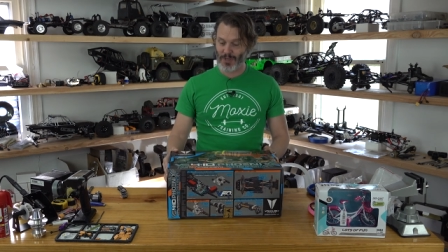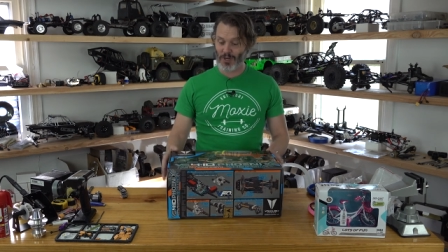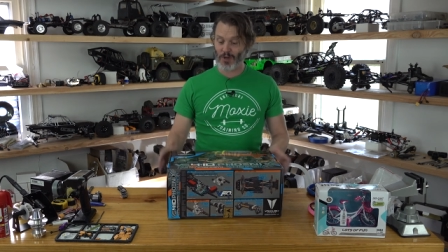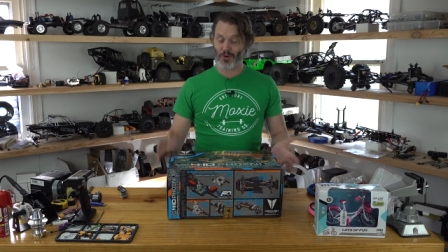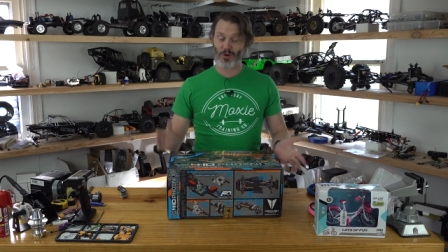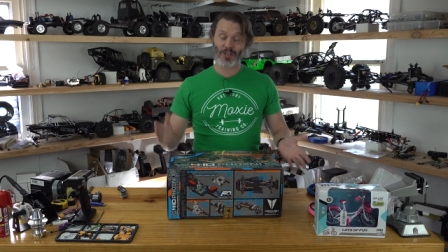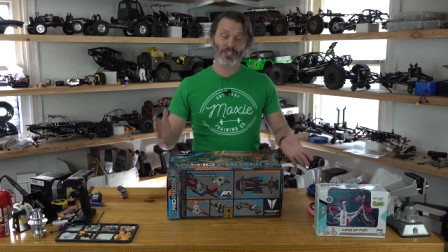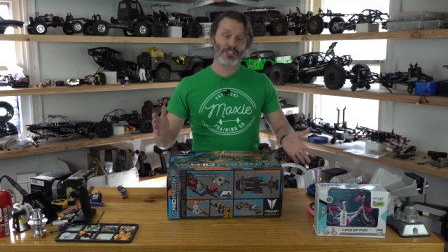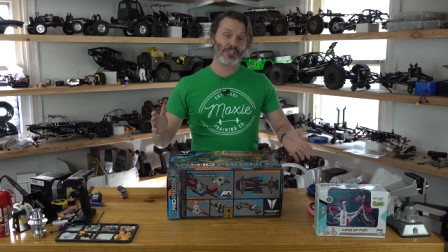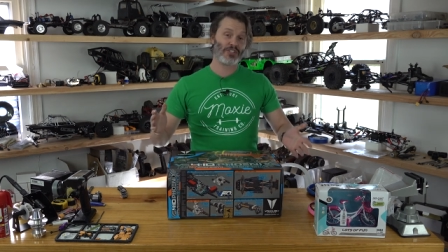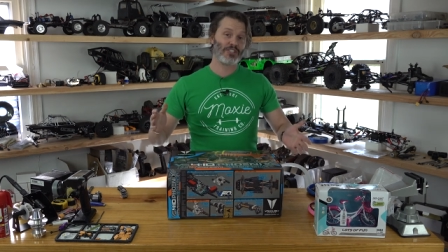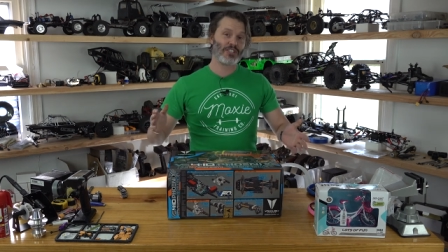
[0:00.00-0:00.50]
of your
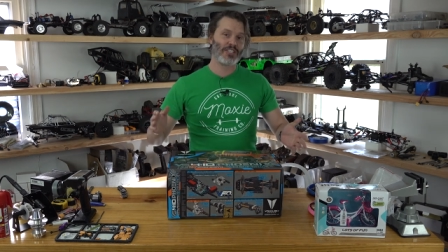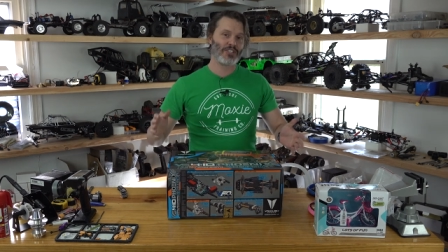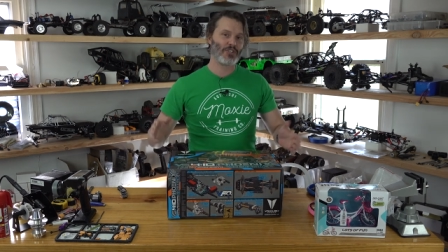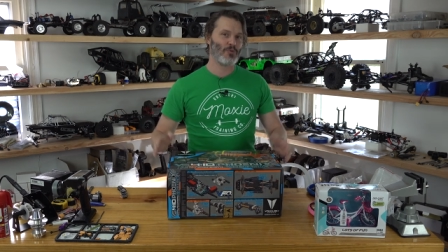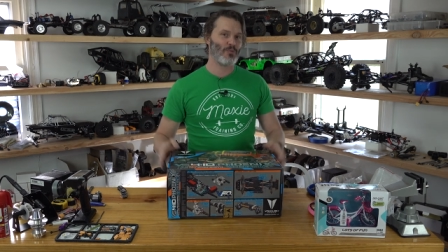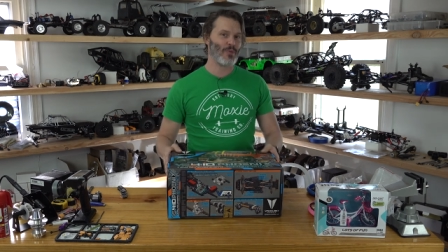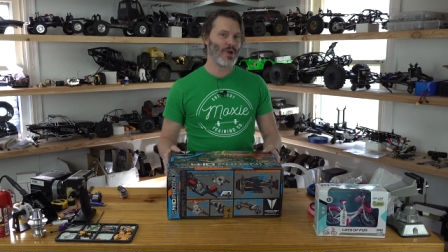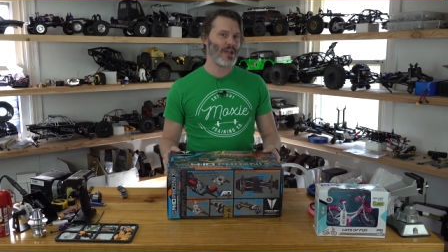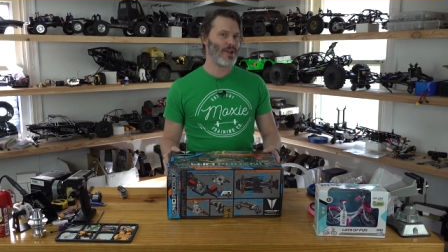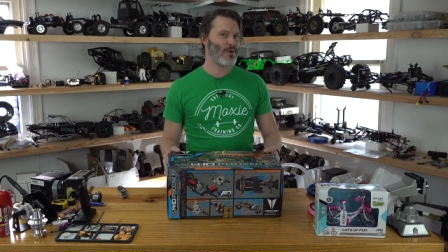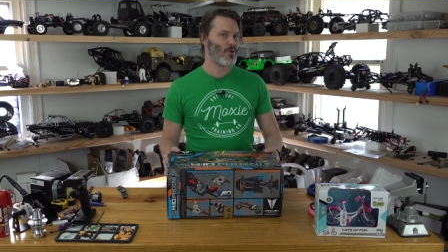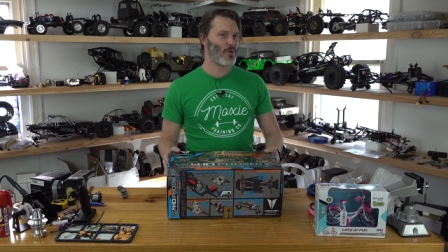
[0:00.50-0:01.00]
questions that
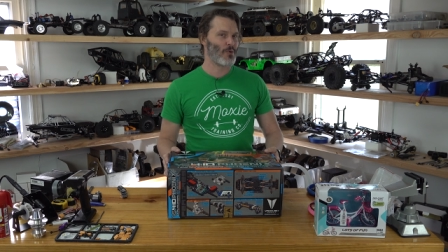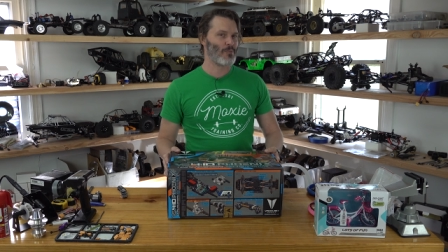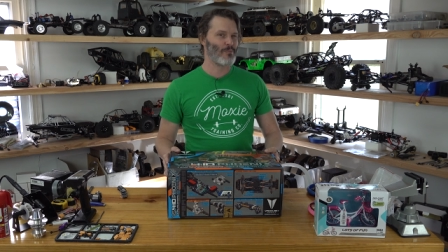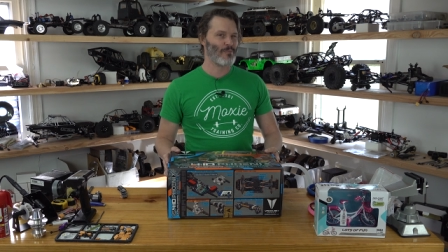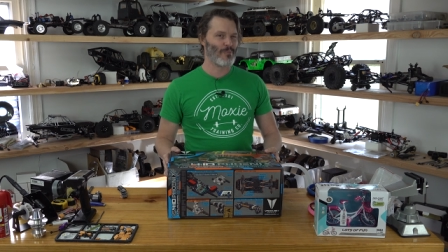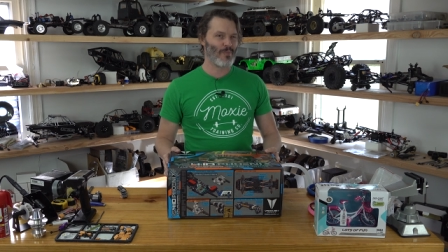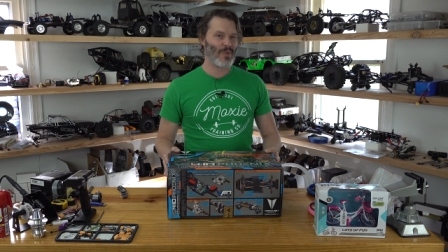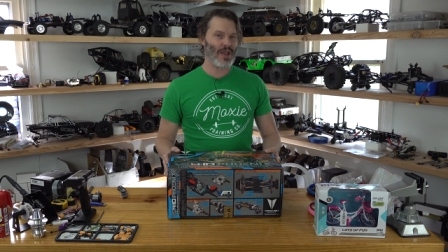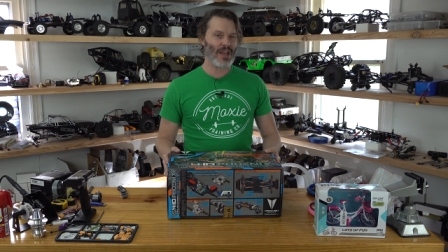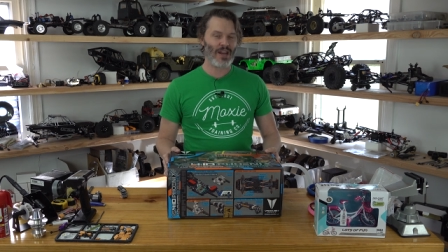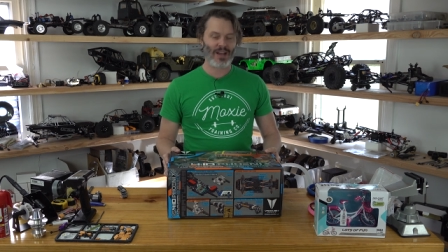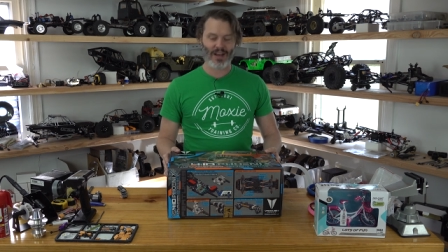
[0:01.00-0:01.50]
you may or
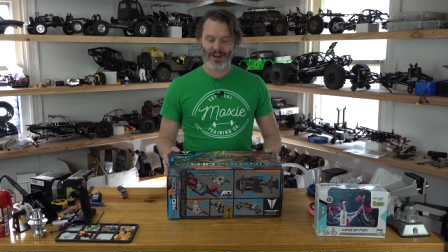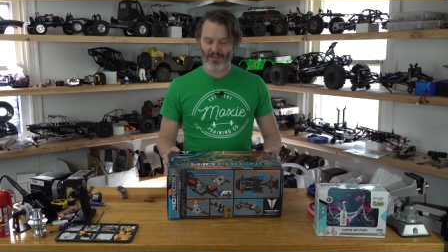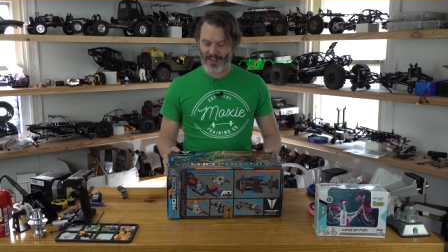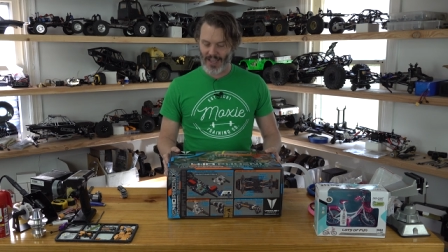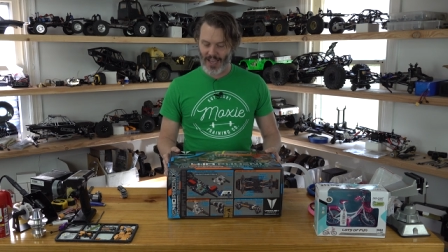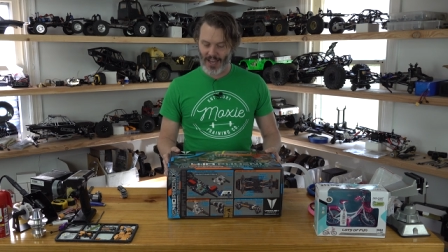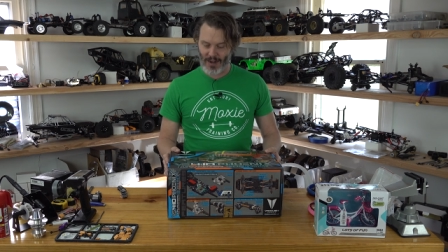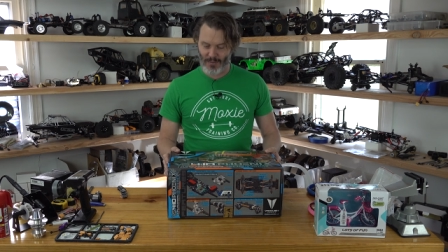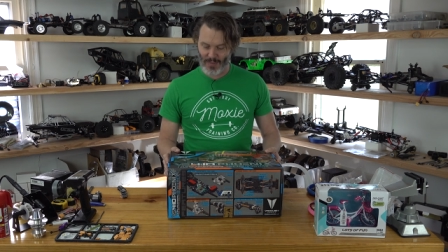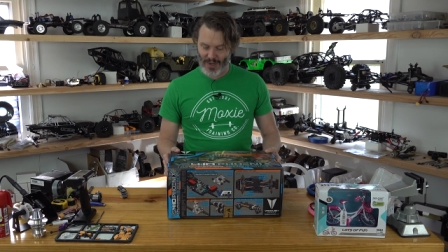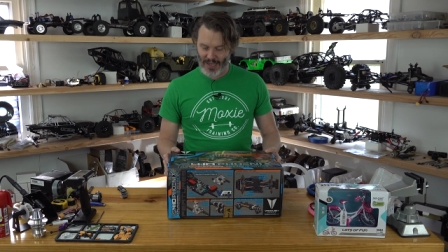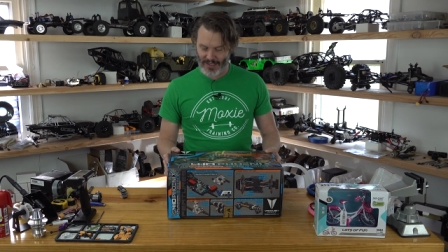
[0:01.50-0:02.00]
may not have
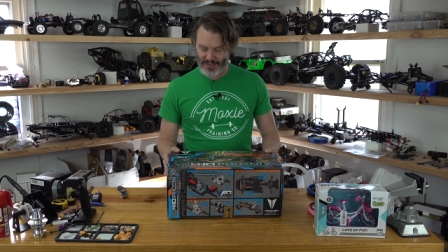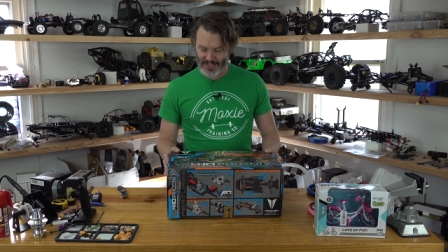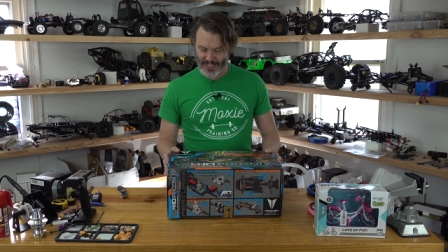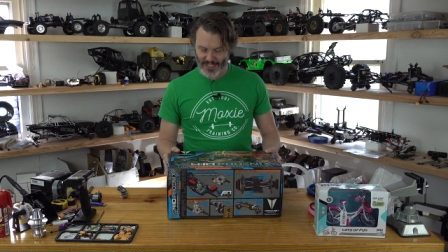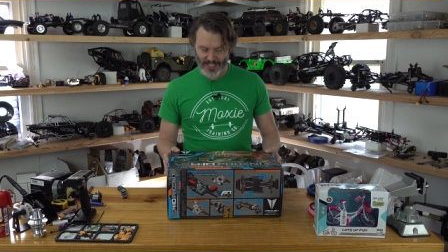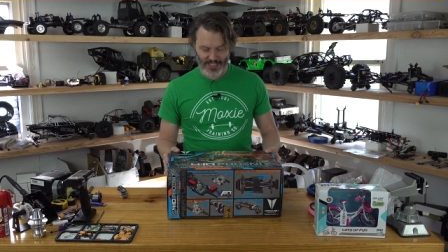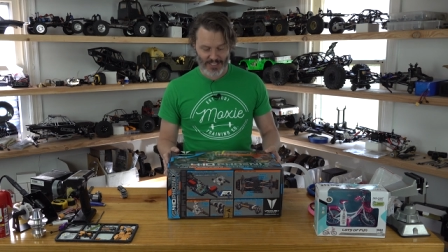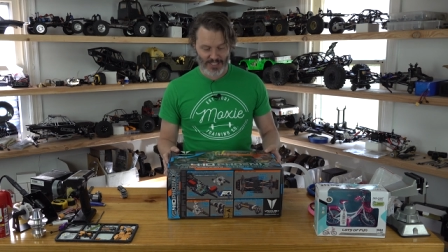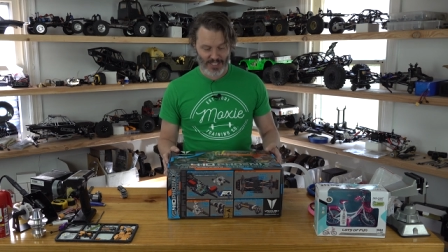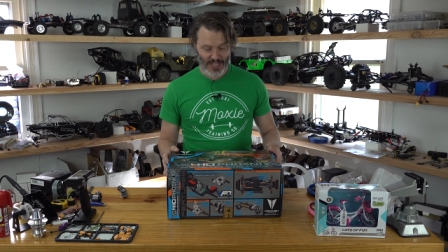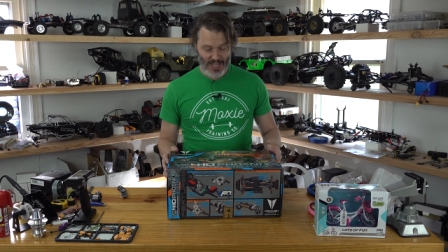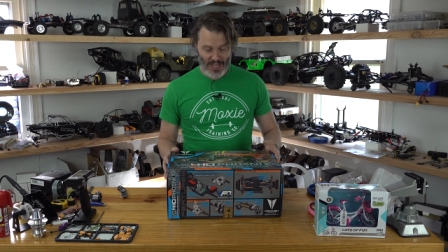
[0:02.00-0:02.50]
had about
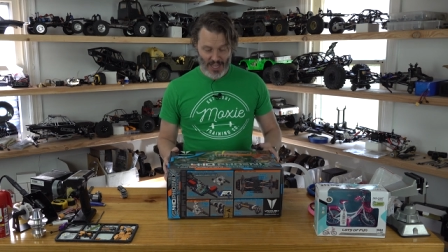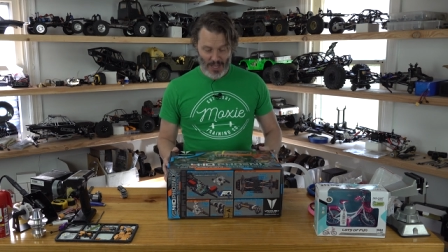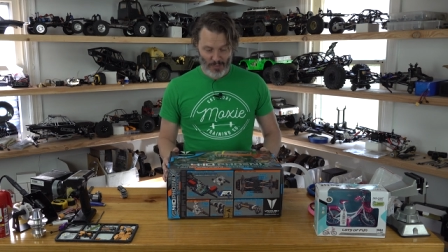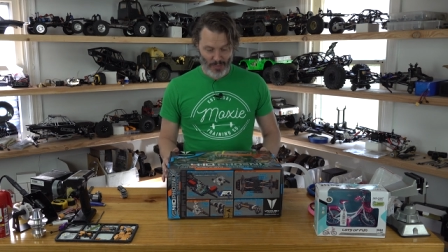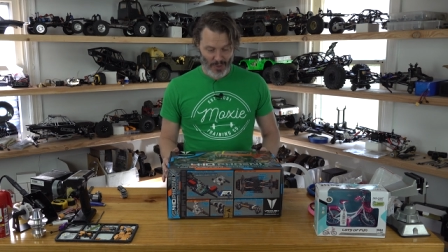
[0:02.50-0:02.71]
this.